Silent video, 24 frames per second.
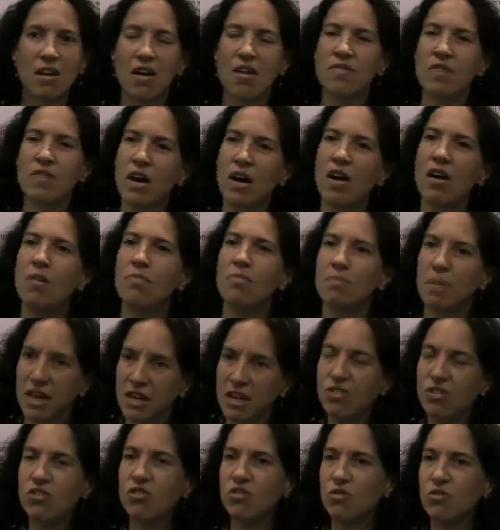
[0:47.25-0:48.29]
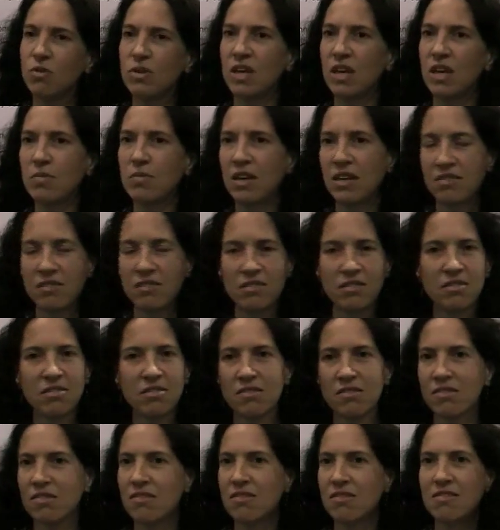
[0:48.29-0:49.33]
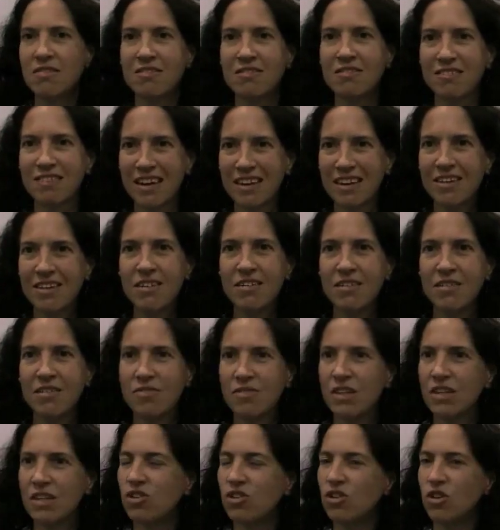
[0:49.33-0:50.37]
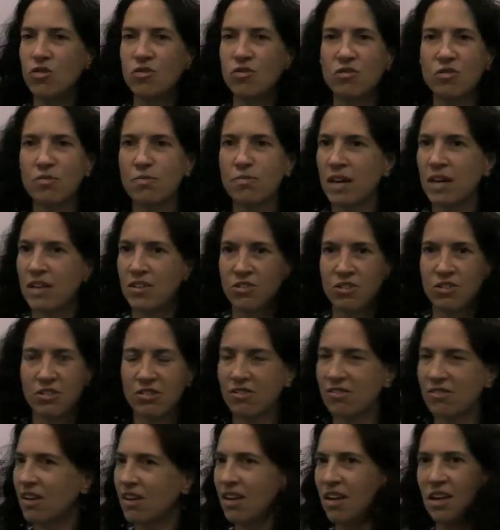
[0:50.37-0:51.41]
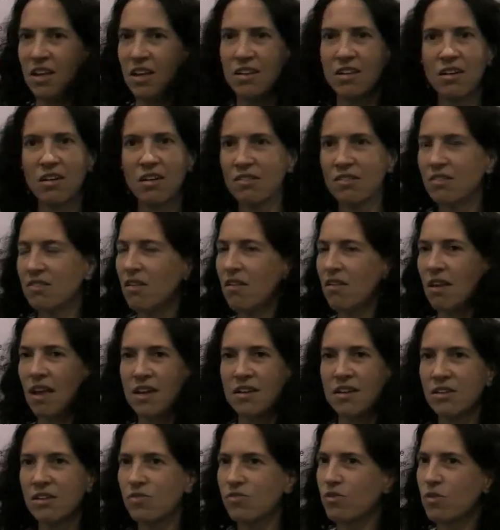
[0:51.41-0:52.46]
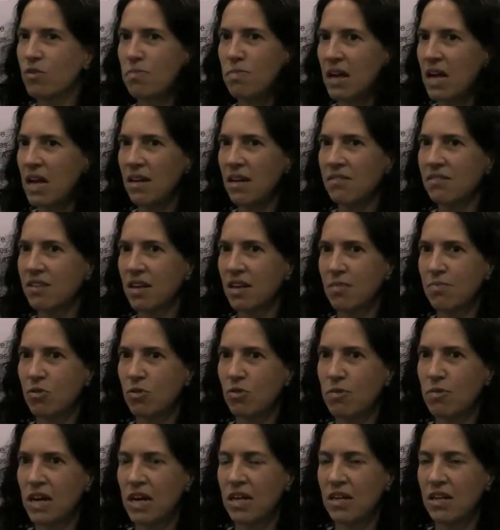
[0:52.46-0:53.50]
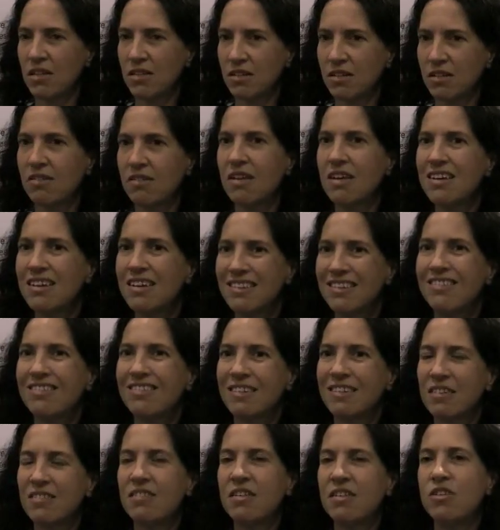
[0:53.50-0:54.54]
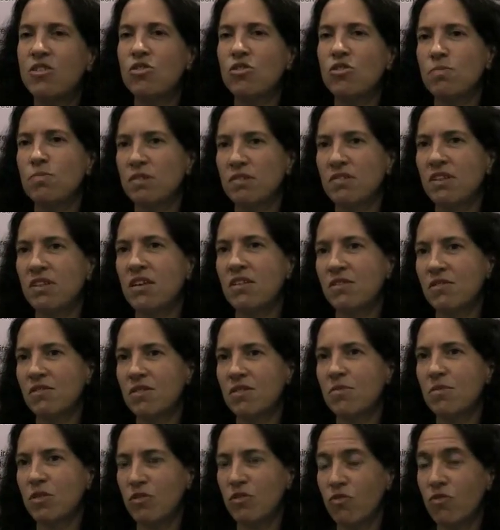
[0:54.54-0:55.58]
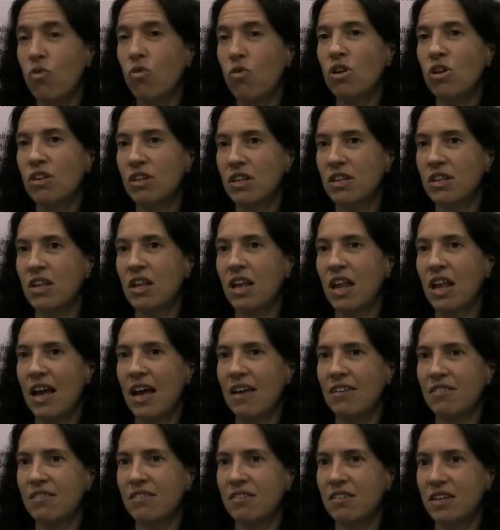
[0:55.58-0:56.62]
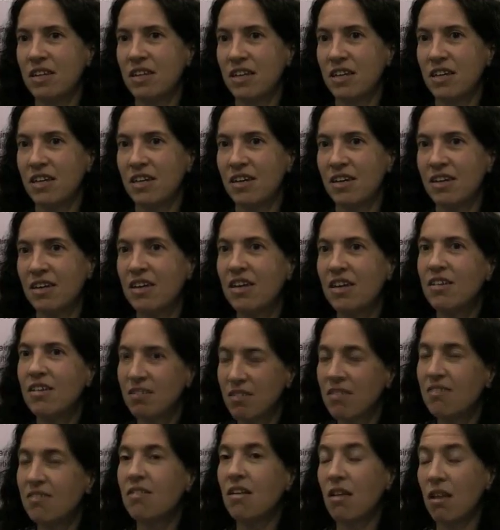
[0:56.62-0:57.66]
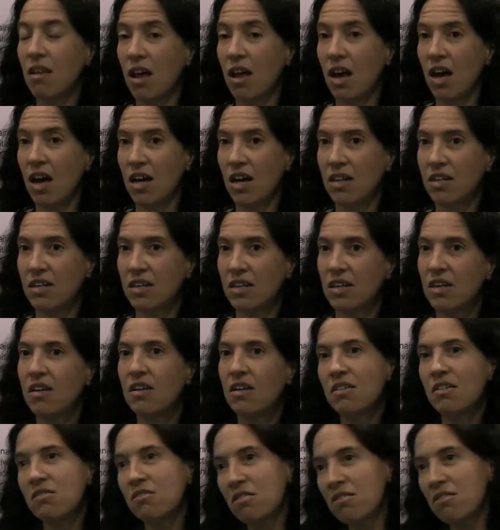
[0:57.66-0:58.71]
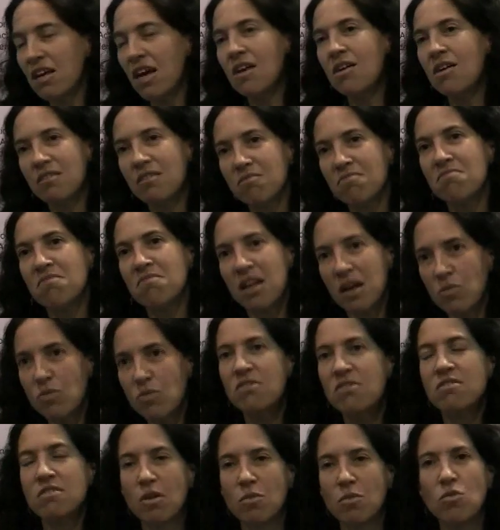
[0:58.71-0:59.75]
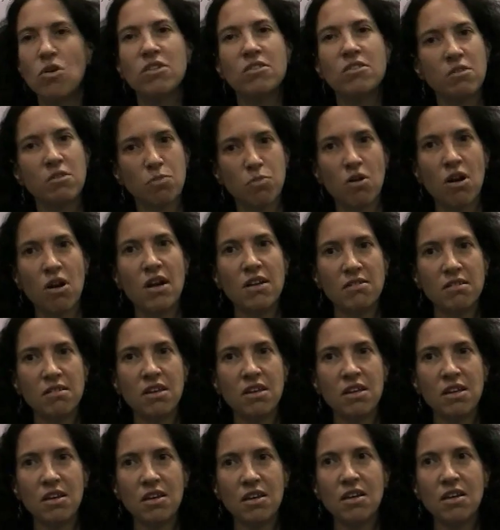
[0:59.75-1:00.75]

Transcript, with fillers: of our patients with MS, and this is consecutively chosen patients, they aren't selected for balance abnormalities. 62% of them had fallen in the last year. So that's a lot. So that, that was somewhat surprising.